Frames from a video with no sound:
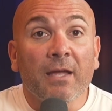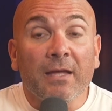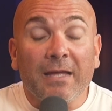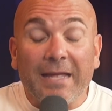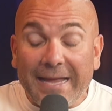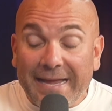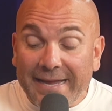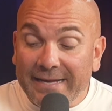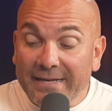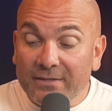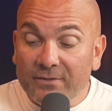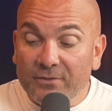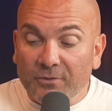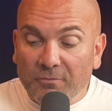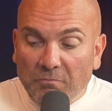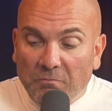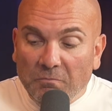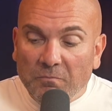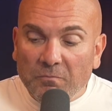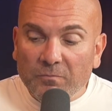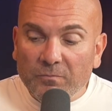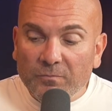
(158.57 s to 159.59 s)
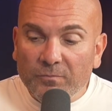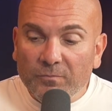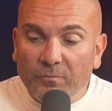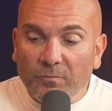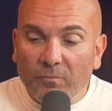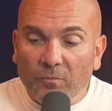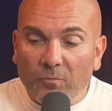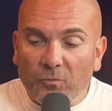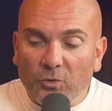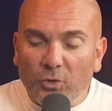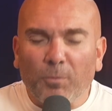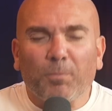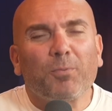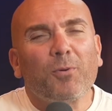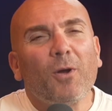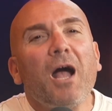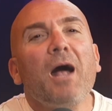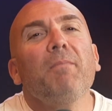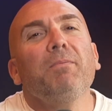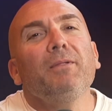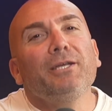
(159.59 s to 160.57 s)
And you're
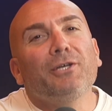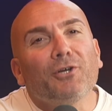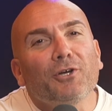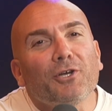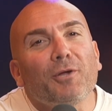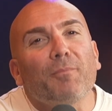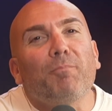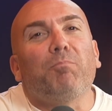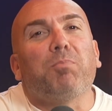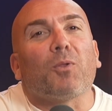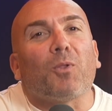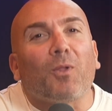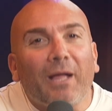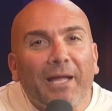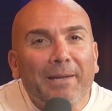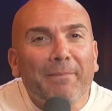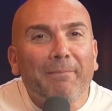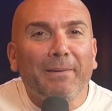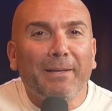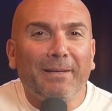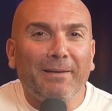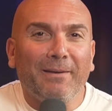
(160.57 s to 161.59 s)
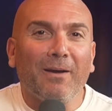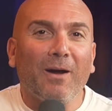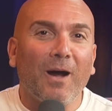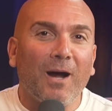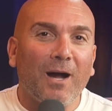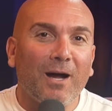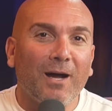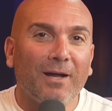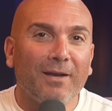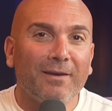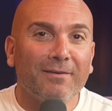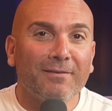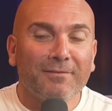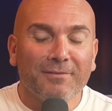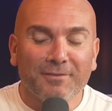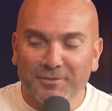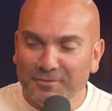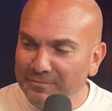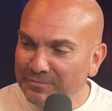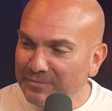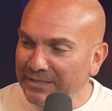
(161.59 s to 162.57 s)
probably going to blame it on
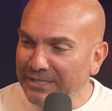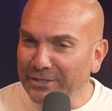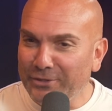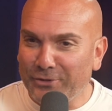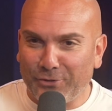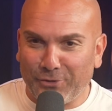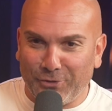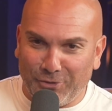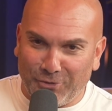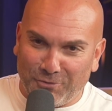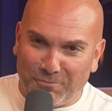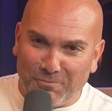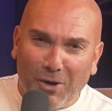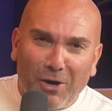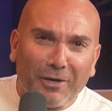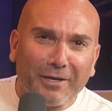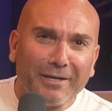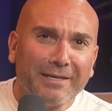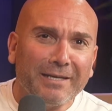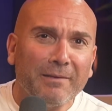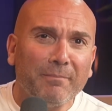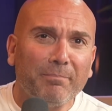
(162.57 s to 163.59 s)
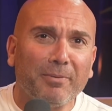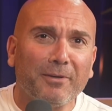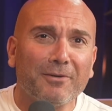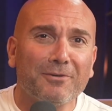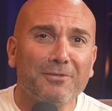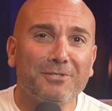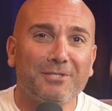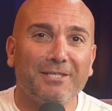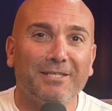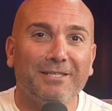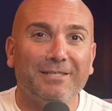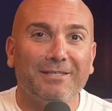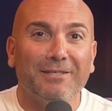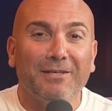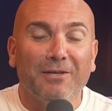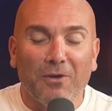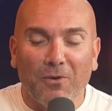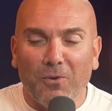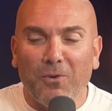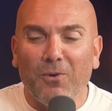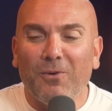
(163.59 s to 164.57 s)
either your marketing person
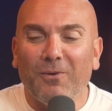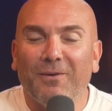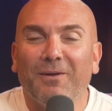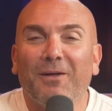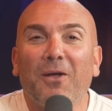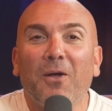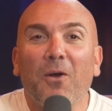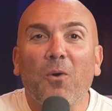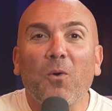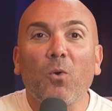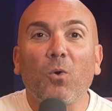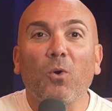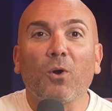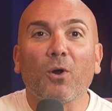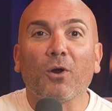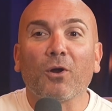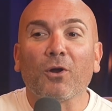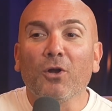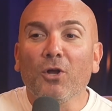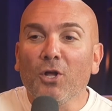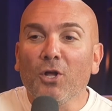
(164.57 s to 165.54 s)
or